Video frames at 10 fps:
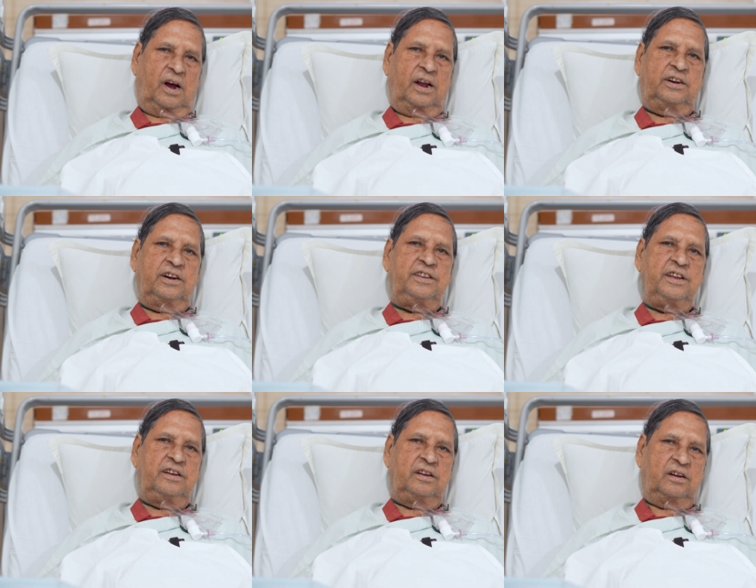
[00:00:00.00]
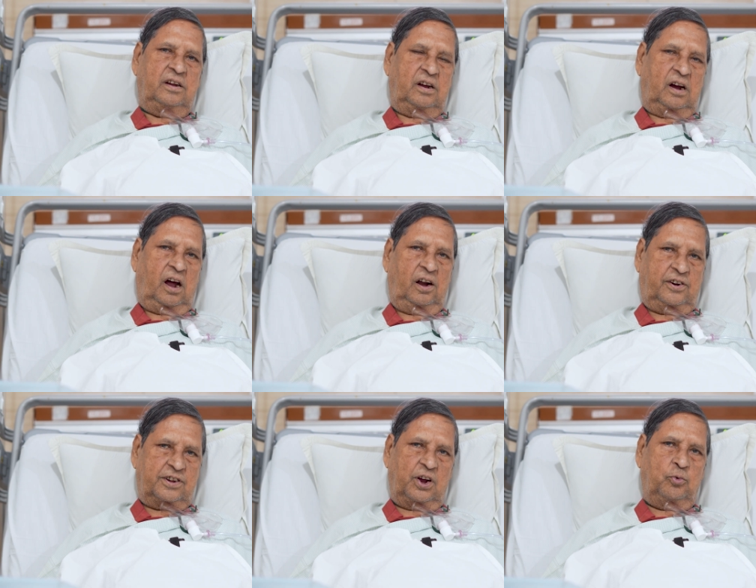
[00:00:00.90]
I did the
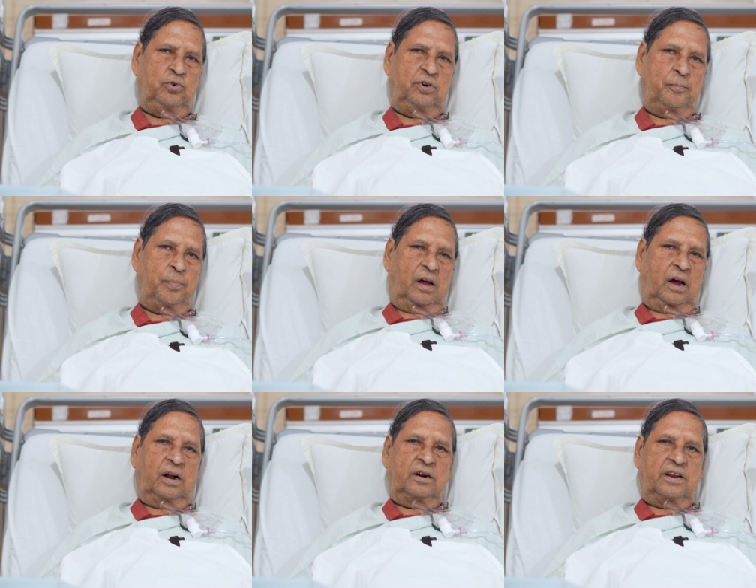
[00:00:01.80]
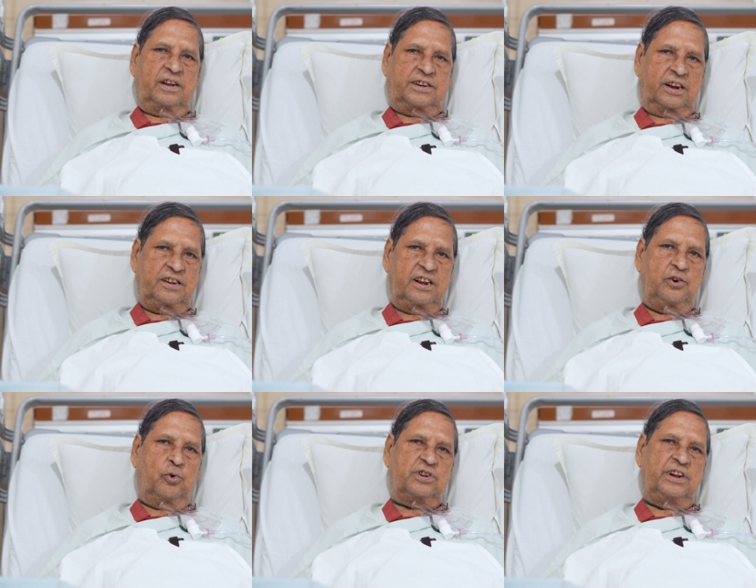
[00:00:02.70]
ultrasound, and a
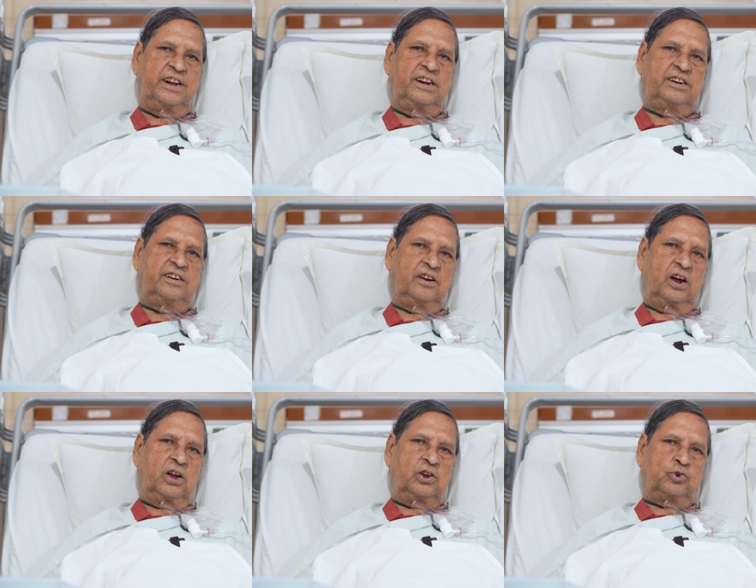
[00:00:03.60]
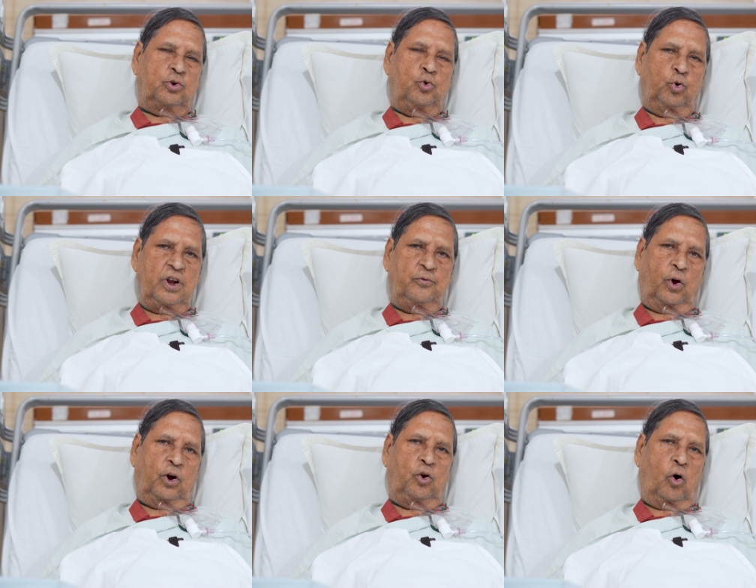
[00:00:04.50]
surgery was needed. So looking
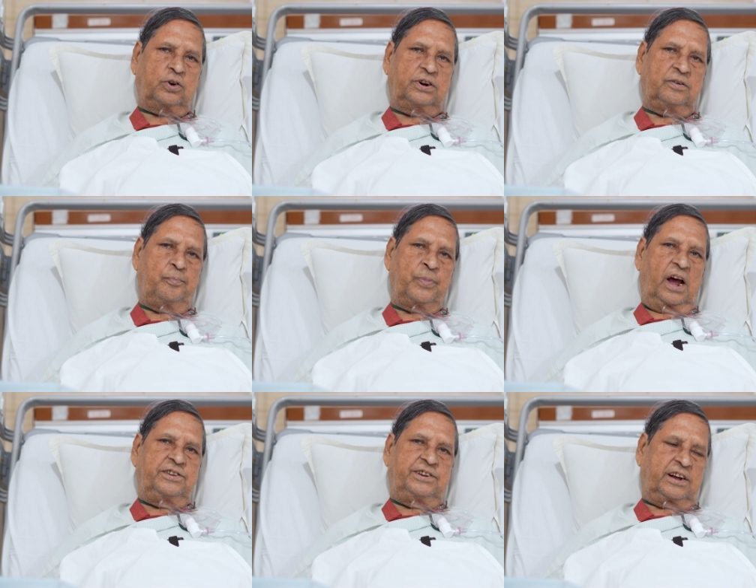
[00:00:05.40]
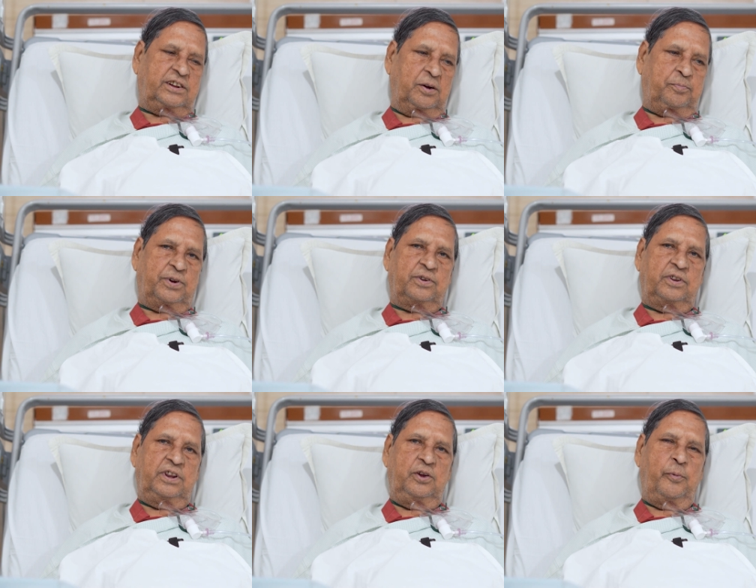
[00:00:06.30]
for a doctor. I checked up the